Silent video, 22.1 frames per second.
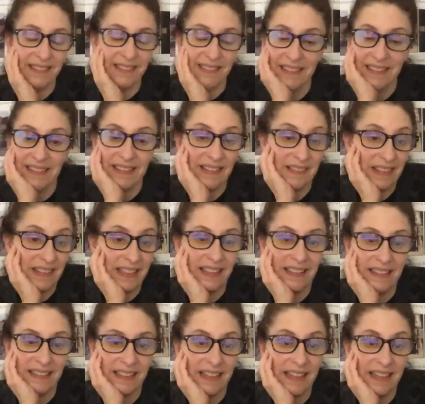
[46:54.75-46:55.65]
And
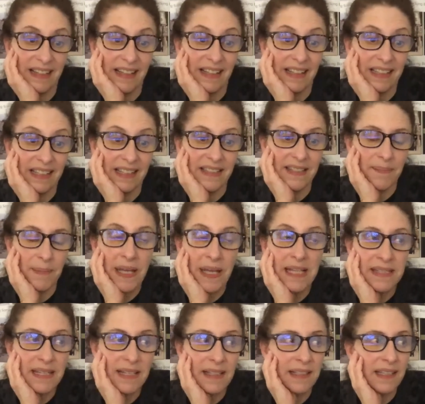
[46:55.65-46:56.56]
then yeah, it is
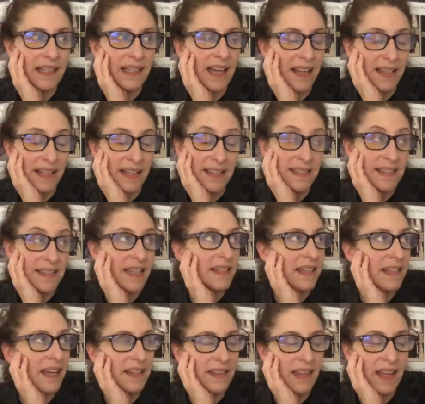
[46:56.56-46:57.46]
basically. I guess then
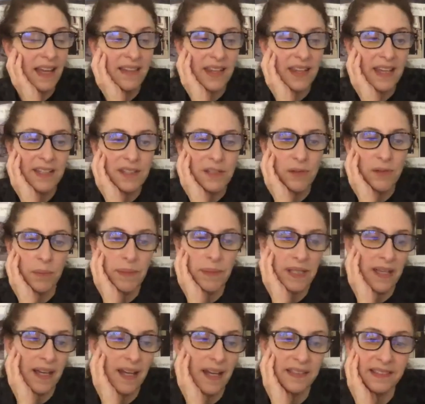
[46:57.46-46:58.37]
yeah, yeah. The answer would be
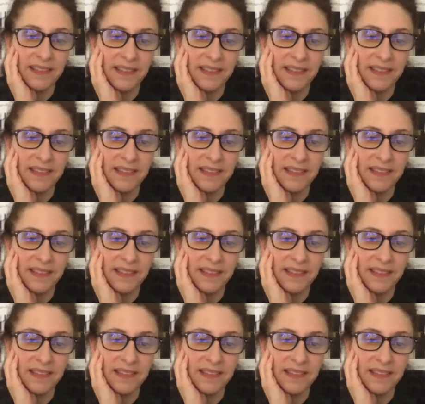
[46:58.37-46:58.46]
yes.